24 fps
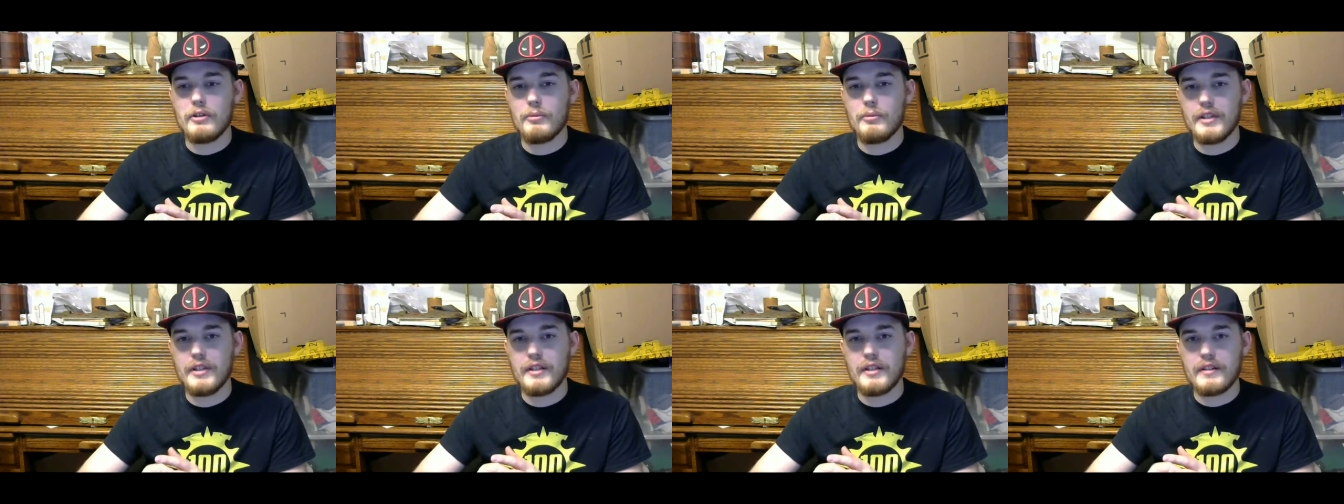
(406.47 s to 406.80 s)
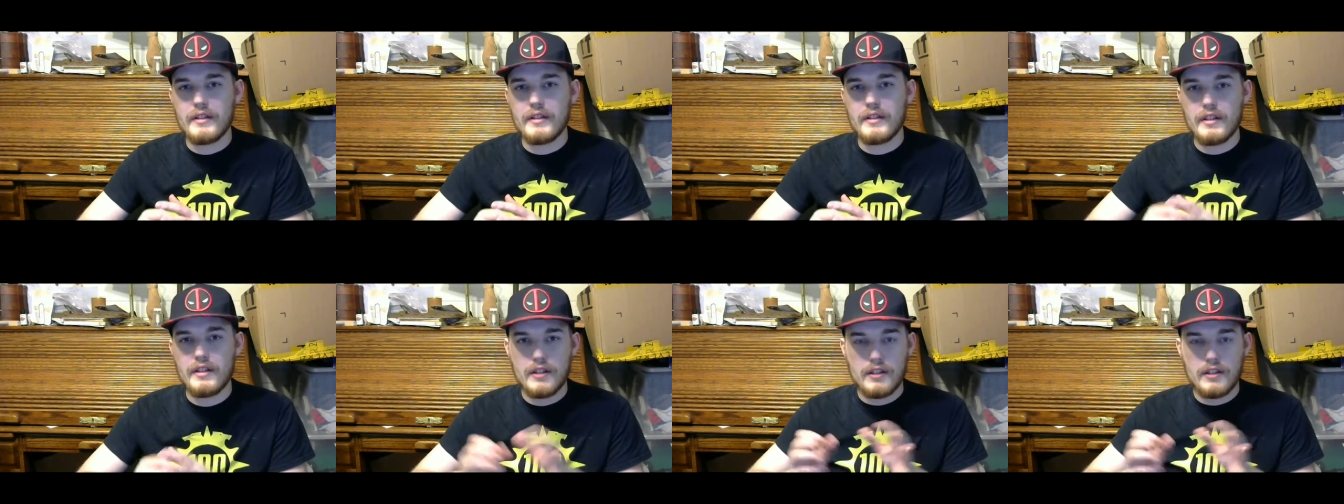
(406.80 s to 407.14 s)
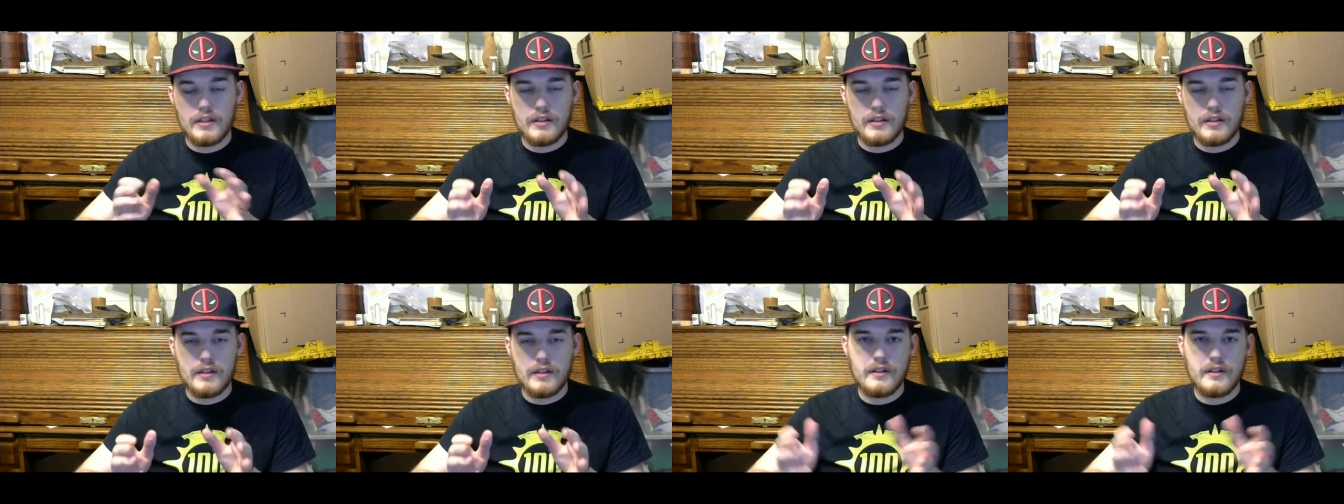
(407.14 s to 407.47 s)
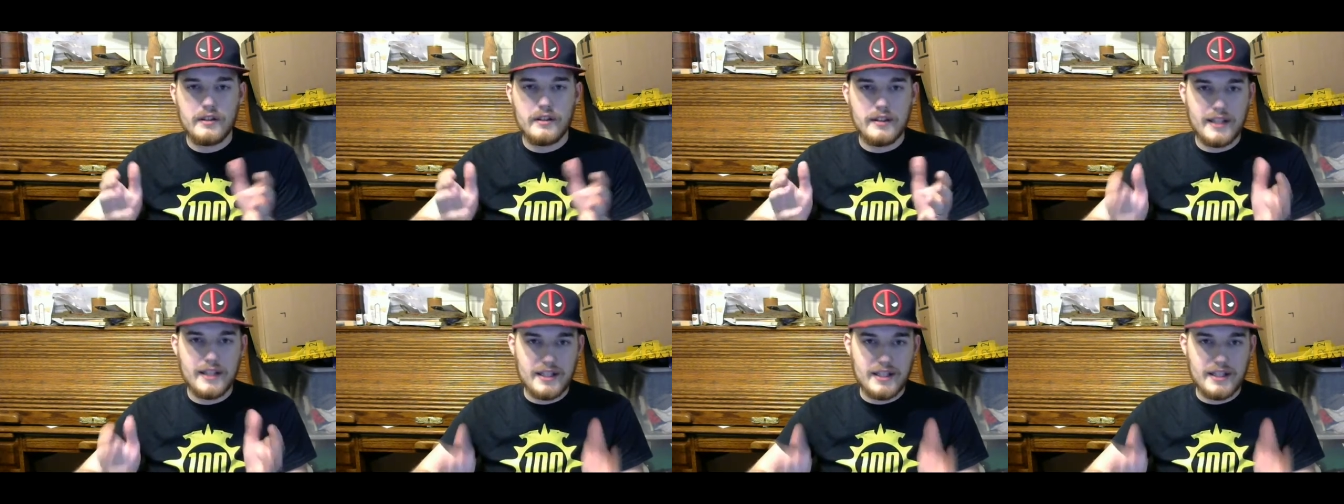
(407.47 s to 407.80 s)
But
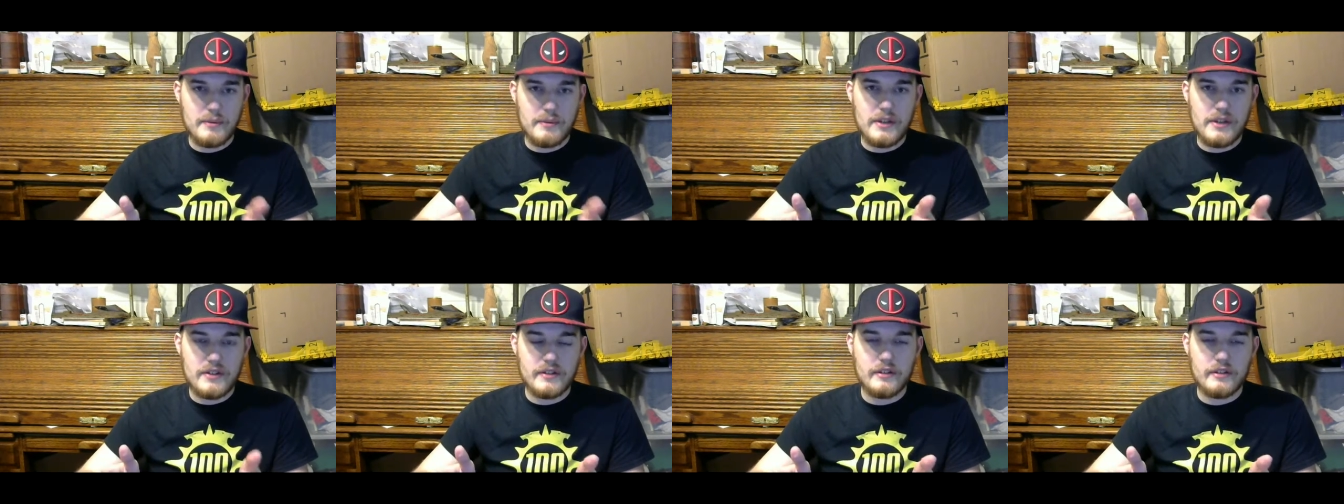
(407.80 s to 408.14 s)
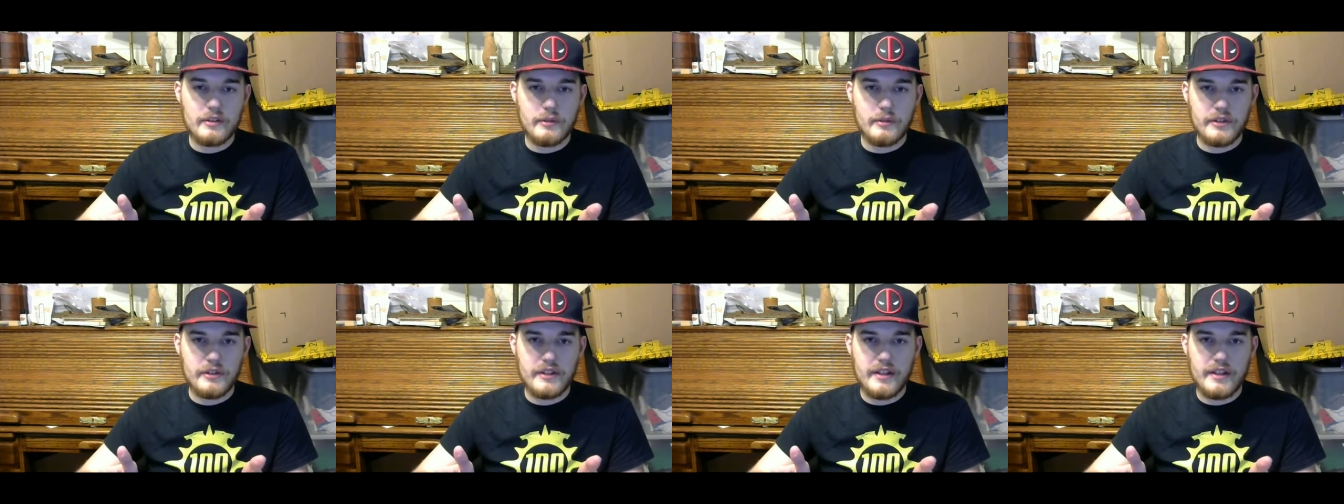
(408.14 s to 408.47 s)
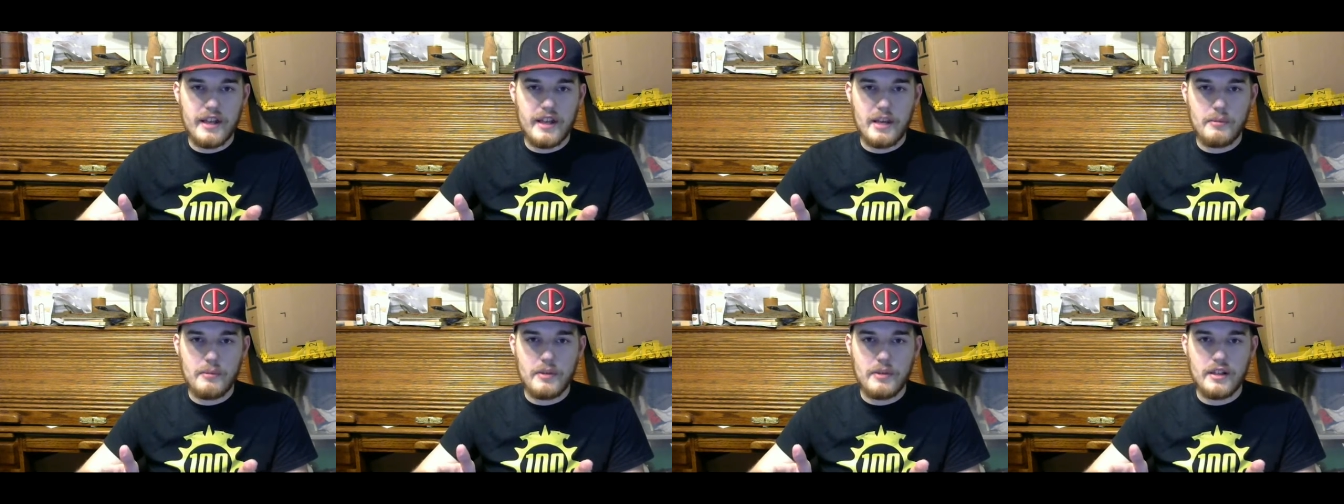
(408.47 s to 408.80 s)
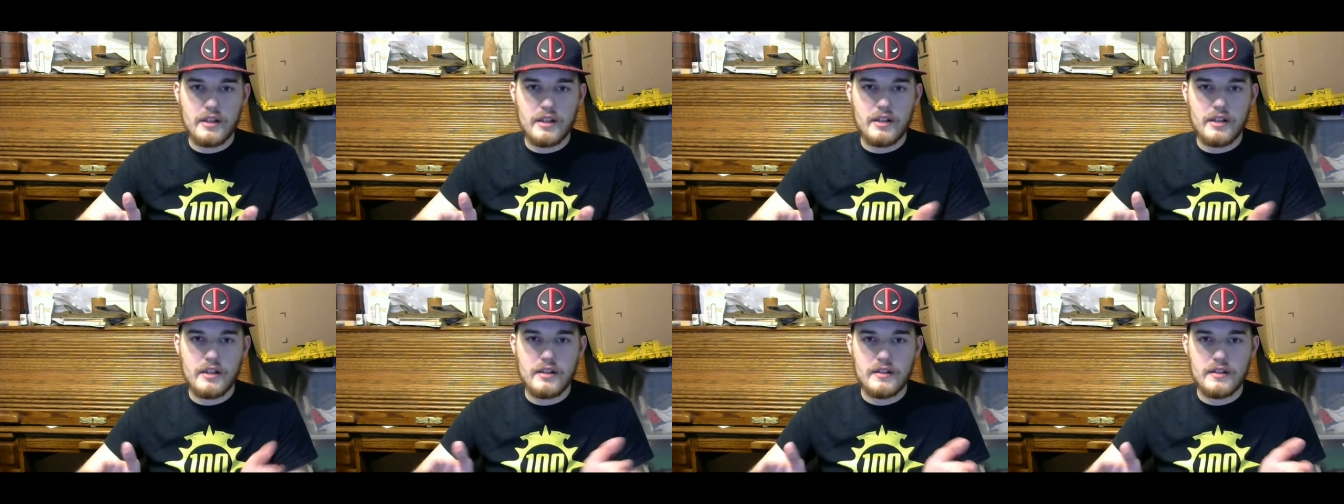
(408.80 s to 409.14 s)
that's basically what the
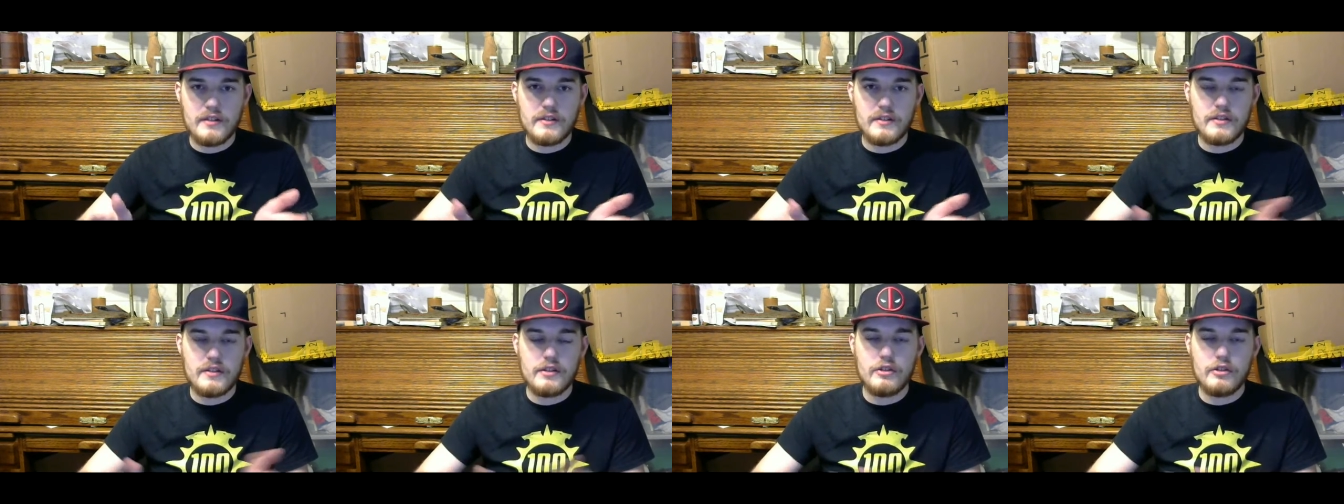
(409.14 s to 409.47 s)
campaign is.